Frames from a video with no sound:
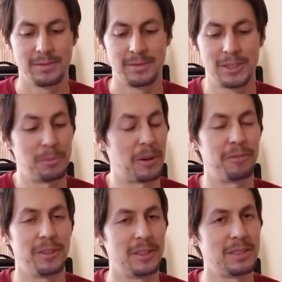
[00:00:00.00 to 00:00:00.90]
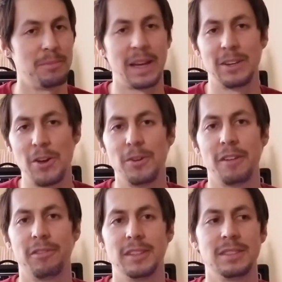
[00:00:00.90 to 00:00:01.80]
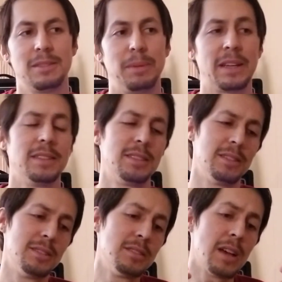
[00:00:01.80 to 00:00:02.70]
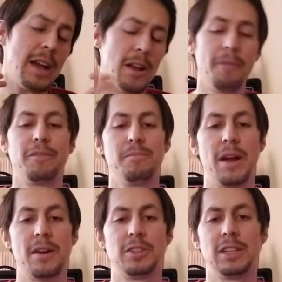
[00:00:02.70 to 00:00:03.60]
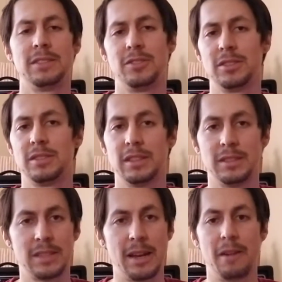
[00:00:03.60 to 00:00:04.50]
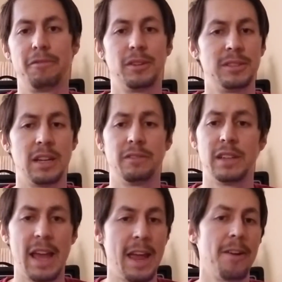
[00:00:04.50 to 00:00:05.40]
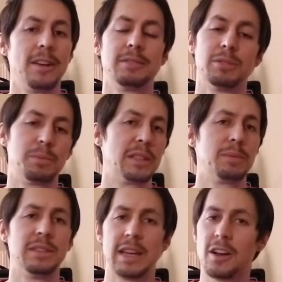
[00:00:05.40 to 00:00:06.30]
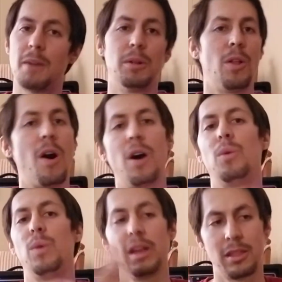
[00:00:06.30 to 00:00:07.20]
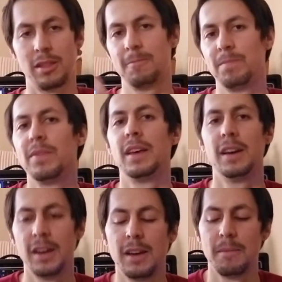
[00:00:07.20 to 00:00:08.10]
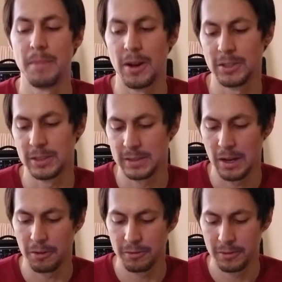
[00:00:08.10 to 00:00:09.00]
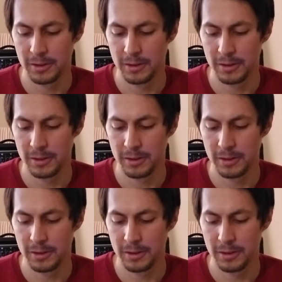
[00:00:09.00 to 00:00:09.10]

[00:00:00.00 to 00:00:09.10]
superfluous, make no difference, because to sign up for marriage is just to sign up for a set of inherent responsibilities that come along with marriage itself.